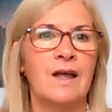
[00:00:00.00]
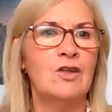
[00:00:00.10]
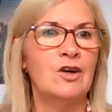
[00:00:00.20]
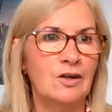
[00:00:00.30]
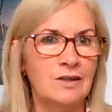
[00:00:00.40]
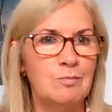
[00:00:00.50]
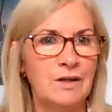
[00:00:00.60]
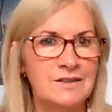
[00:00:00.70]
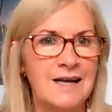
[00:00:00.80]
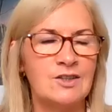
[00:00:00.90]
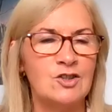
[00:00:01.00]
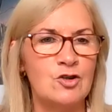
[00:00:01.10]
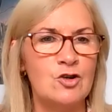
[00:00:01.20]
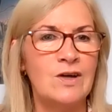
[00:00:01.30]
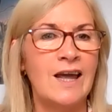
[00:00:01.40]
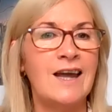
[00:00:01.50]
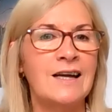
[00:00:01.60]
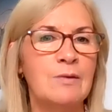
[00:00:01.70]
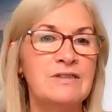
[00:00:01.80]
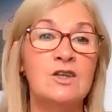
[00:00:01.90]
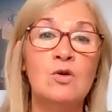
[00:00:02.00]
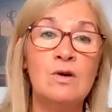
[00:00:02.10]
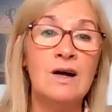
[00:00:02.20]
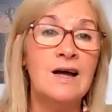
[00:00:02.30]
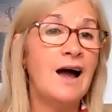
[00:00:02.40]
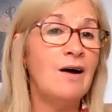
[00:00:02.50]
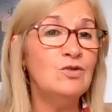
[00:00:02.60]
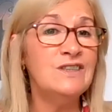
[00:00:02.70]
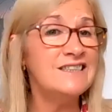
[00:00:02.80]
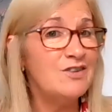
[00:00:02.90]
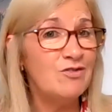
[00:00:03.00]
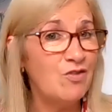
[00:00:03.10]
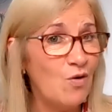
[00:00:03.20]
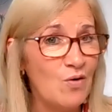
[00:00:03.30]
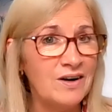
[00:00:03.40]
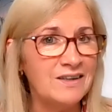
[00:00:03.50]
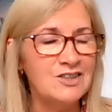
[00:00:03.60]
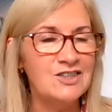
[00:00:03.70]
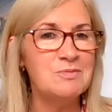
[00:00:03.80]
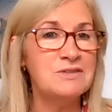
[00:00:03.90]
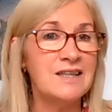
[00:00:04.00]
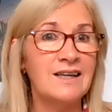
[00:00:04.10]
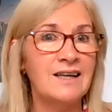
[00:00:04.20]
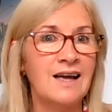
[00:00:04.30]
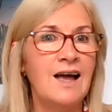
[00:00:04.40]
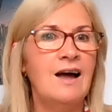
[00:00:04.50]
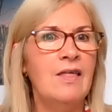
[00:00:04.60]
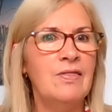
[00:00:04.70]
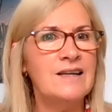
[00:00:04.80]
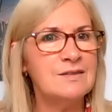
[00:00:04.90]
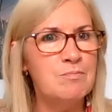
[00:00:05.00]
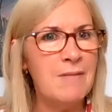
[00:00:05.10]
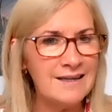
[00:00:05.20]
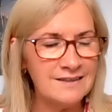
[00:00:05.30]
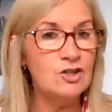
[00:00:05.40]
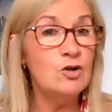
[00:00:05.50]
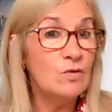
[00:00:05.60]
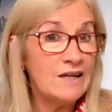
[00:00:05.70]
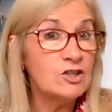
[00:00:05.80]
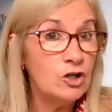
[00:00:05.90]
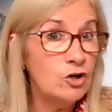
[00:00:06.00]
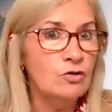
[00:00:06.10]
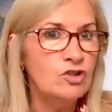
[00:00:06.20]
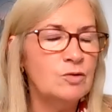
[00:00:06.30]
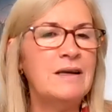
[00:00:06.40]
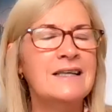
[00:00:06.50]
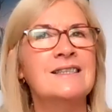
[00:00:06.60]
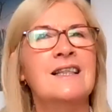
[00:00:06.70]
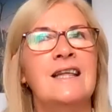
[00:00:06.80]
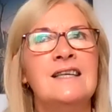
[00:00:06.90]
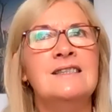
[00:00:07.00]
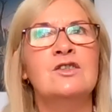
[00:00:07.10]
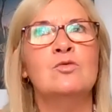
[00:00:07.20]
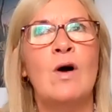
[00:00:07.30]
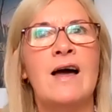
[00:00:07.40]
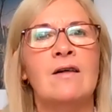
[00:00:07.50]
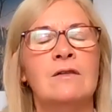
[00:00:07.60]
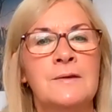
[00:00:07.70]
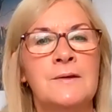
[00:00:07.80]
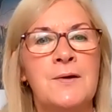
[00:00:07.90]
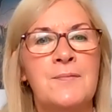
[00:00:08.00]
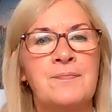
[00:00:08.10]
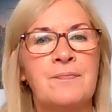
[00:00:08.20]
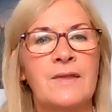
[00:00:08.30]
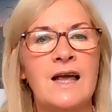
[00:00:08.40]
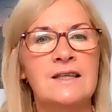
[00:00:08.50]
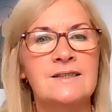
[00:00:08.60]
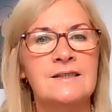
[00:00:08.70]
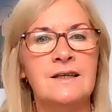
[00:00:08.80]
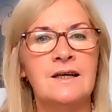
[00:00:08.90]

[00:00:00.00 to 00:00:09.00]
the girl in Blood Cancer UK, and I was saying, oh, I've only seen 4. And he was like, that's mad, that's huge. Because the thing is as well, it's